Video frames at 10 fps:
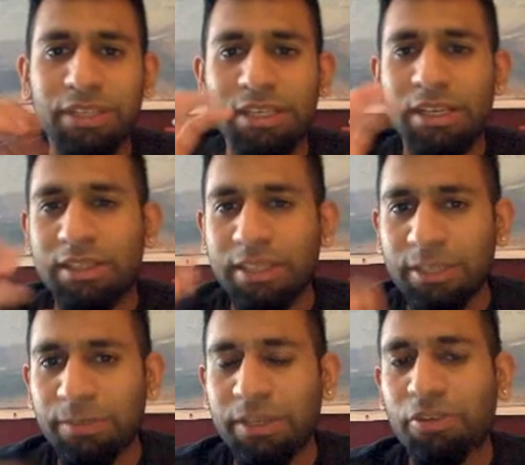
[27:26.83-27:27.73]
a little
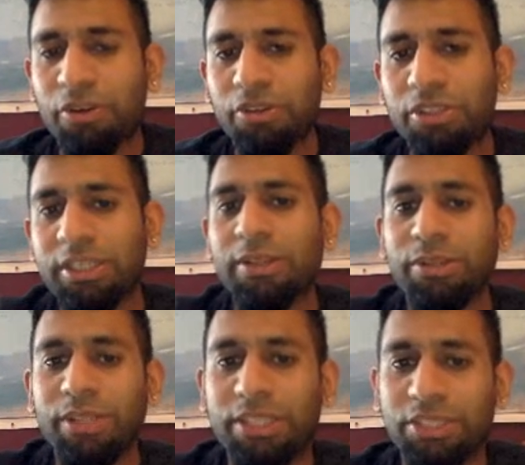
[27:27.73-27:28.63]
bit of concrete
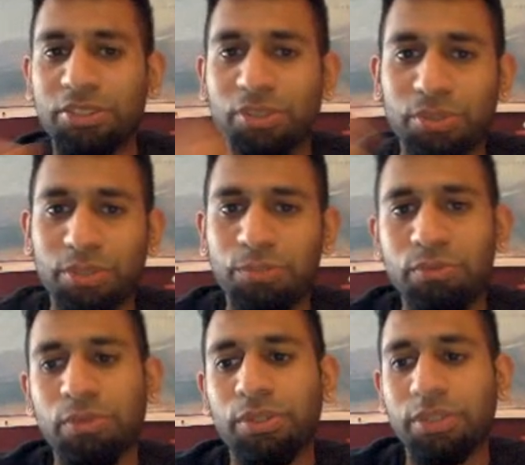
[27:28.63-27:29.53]
calculation to know the move
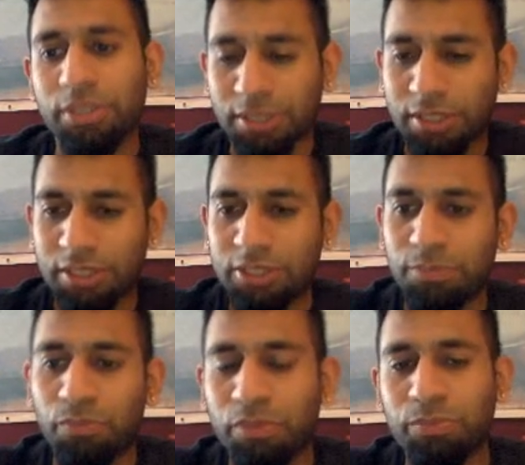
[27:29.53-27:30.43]
order, to
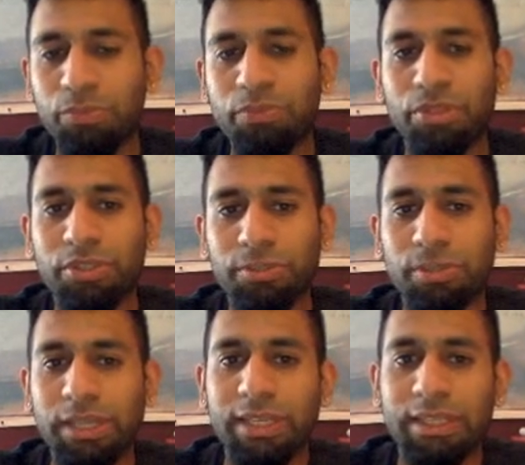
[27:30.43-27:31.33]
what move order to play
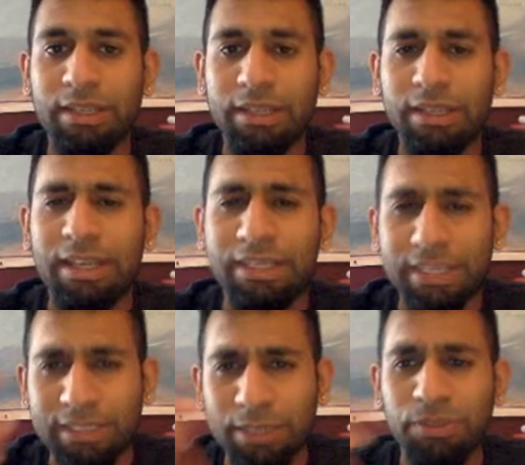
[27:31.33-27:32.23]
it in, and then
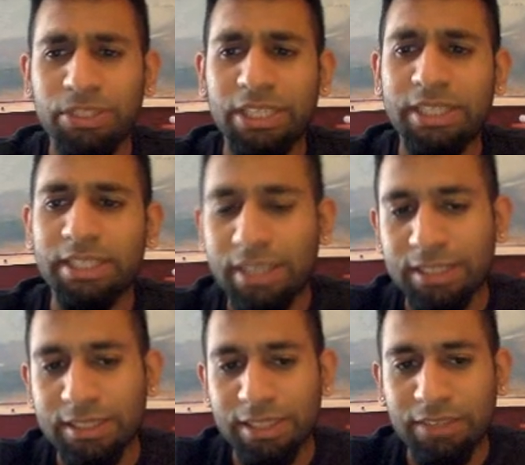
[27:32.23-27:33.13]
double check
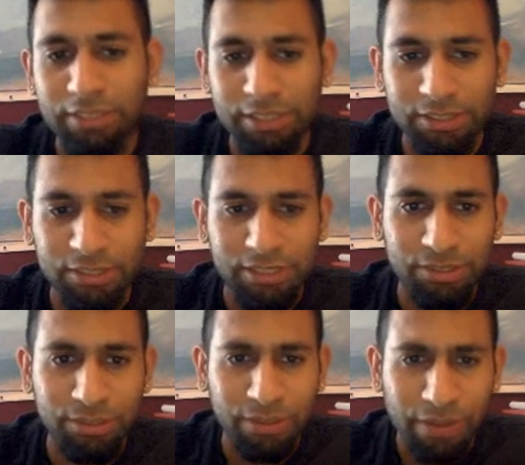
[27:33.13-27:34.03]
everything. Okay, so
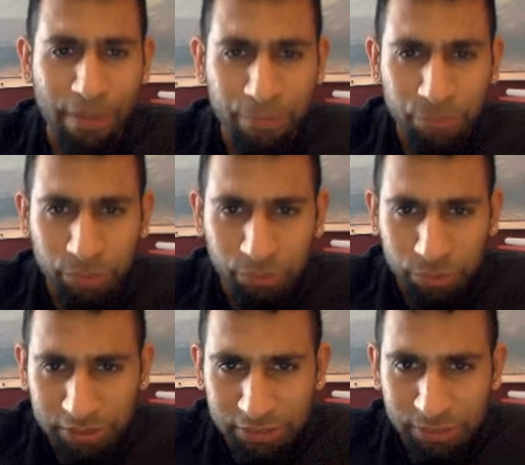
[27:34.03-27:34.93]
what
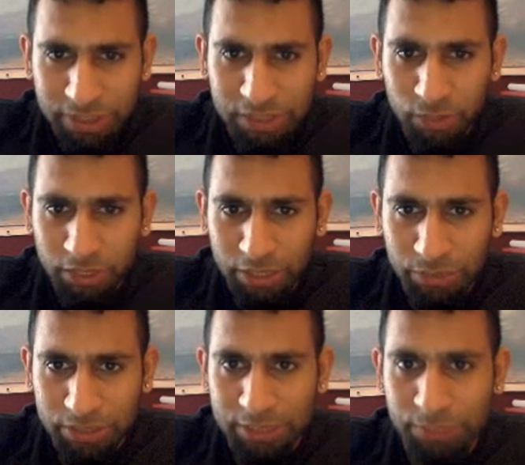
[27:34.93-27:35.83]
motifs made this work? It was
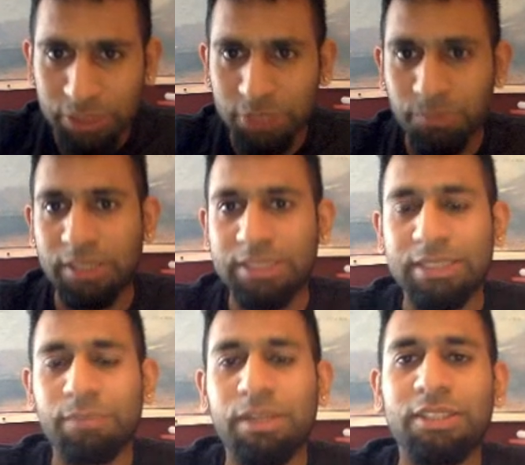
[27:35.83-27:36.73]
this bishop being in the same
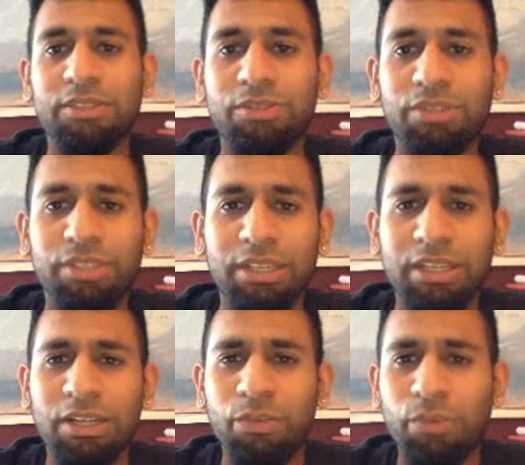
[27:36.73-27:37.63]
line as the rook.
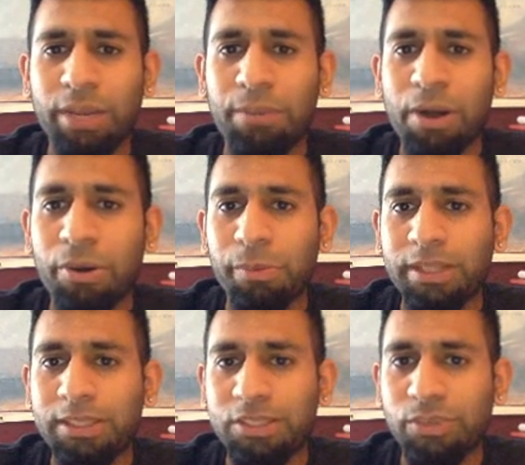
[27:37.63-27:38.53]
We had a power
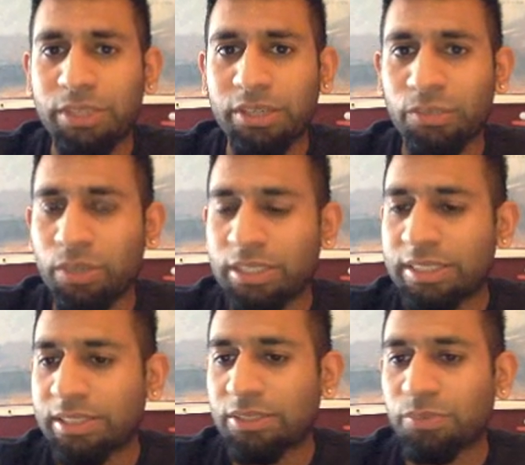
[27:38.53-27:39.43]
balance square here, one
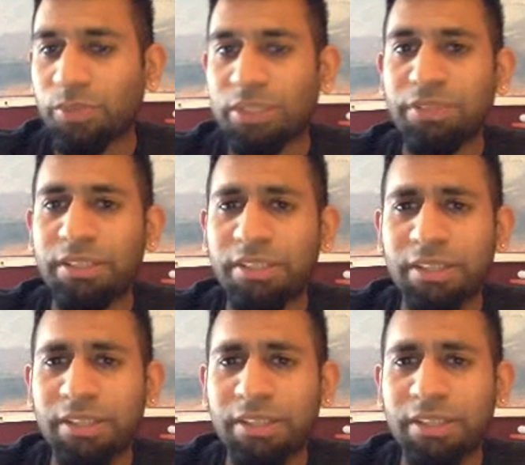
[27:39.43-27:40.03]
attacker and one defender,